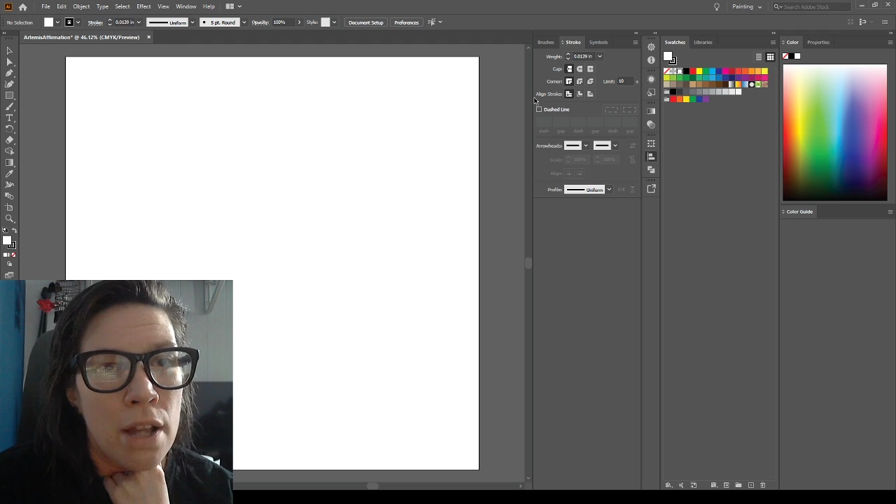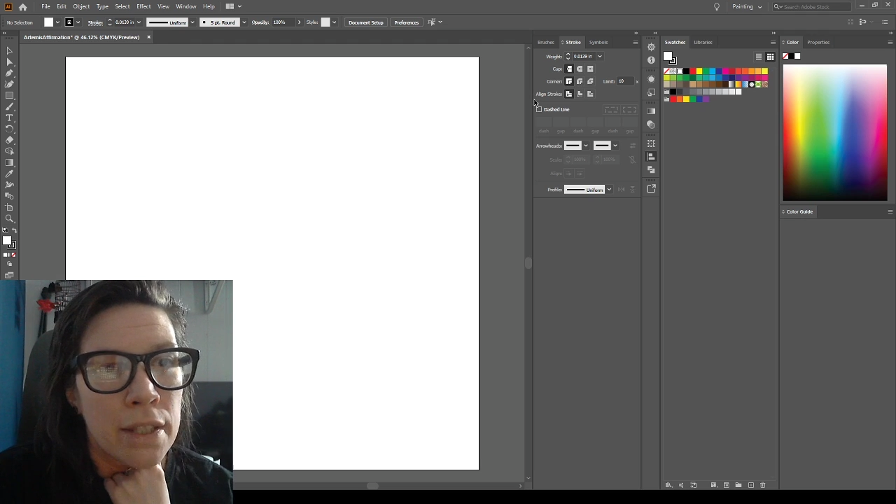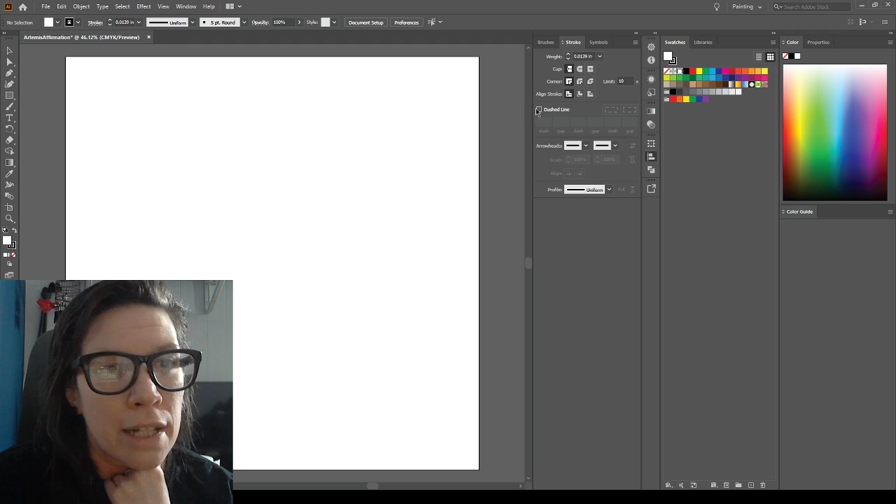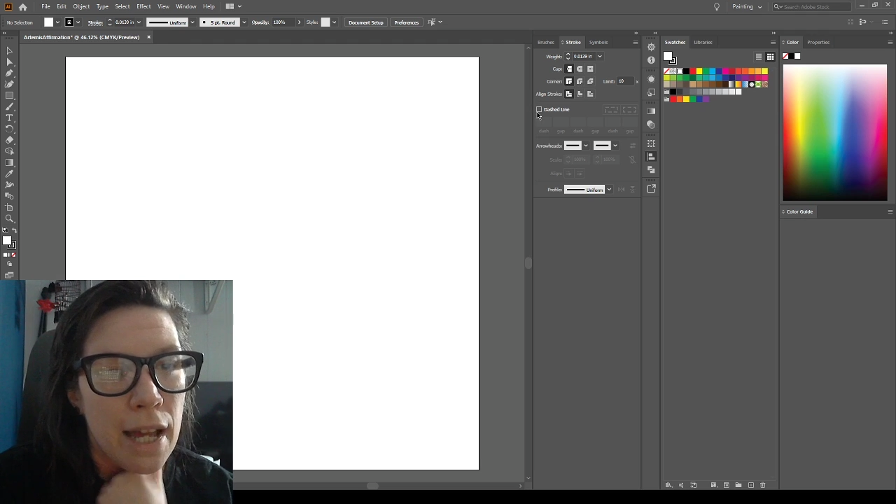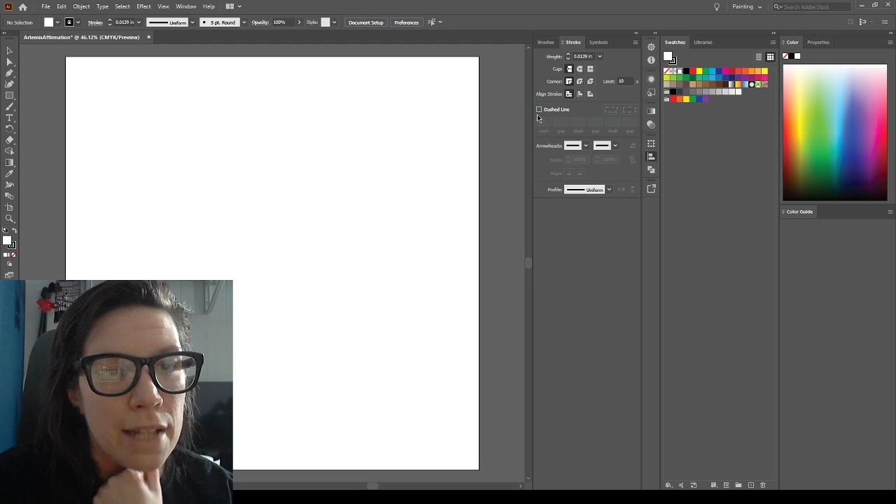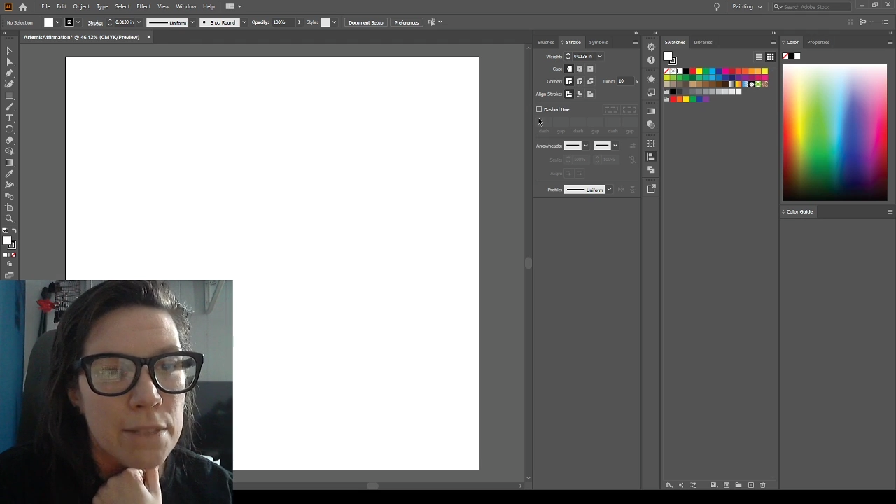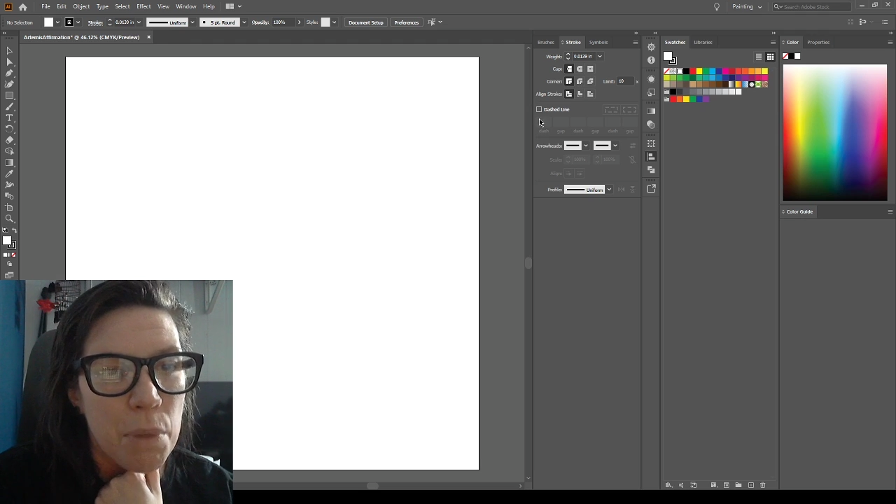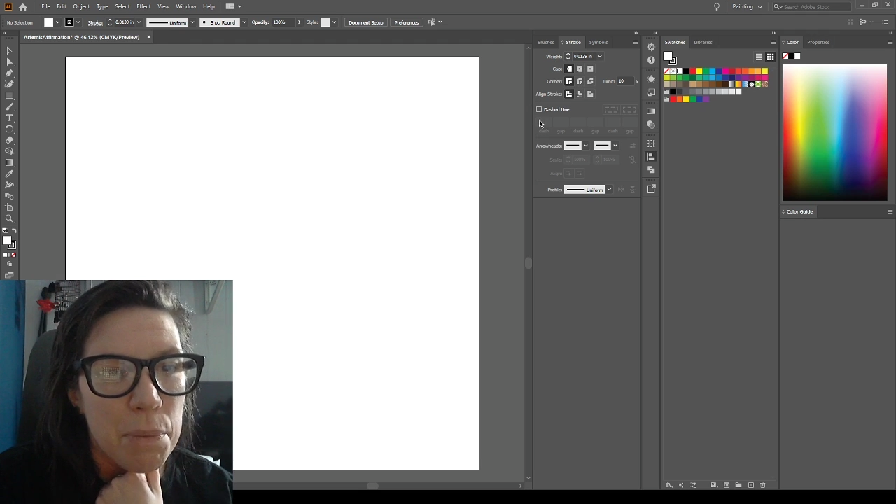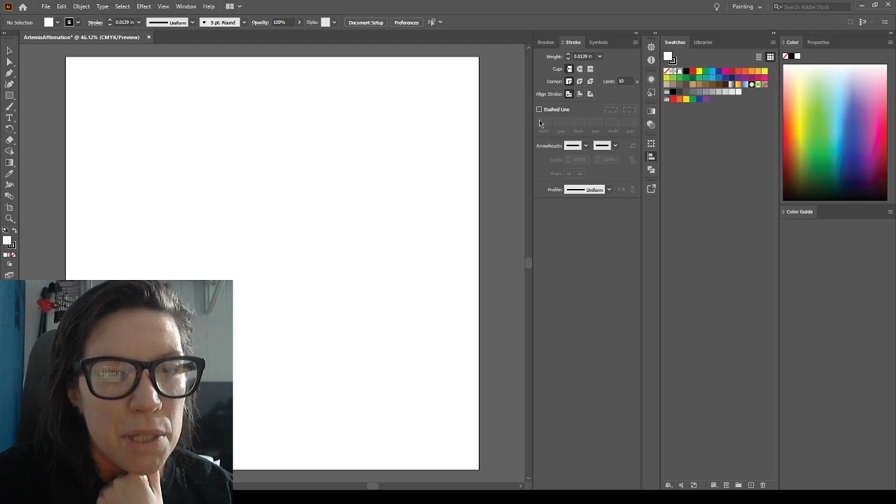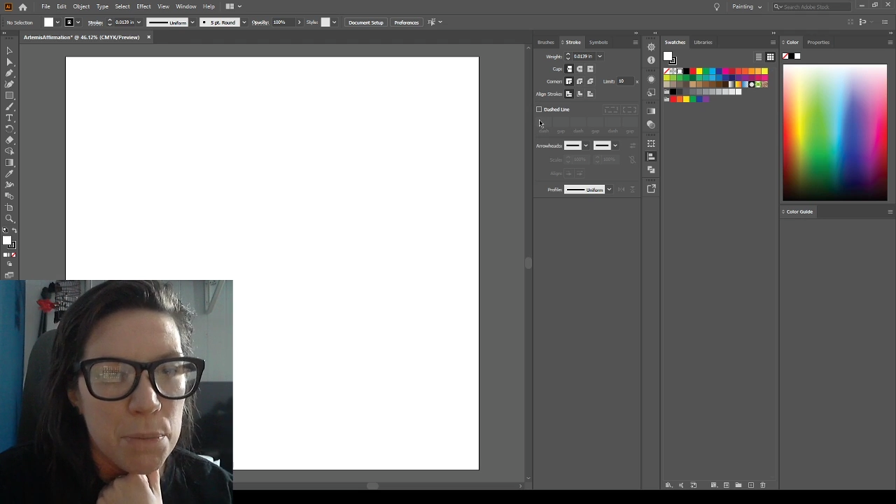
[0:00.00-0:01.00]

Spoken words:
that has maybe his